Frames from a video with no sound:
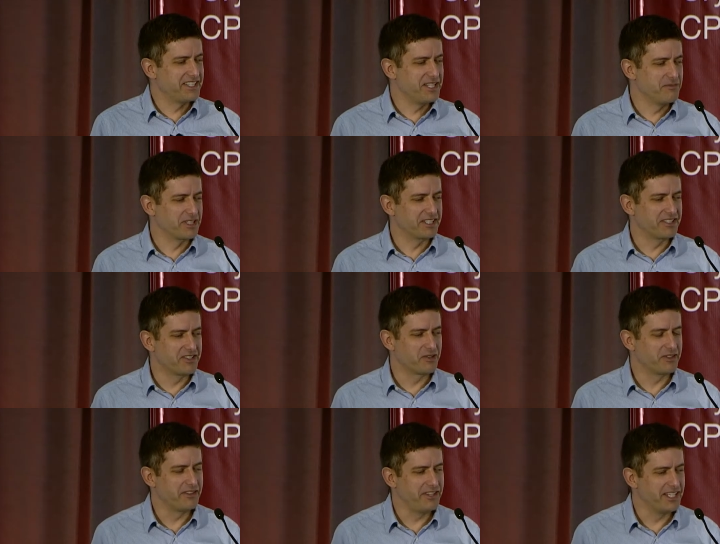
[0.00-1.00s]
seems like the
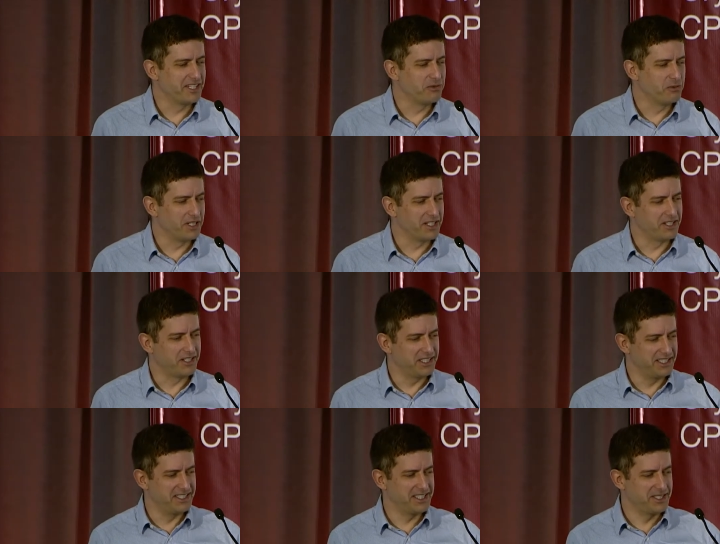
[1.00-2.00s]
sort of thing where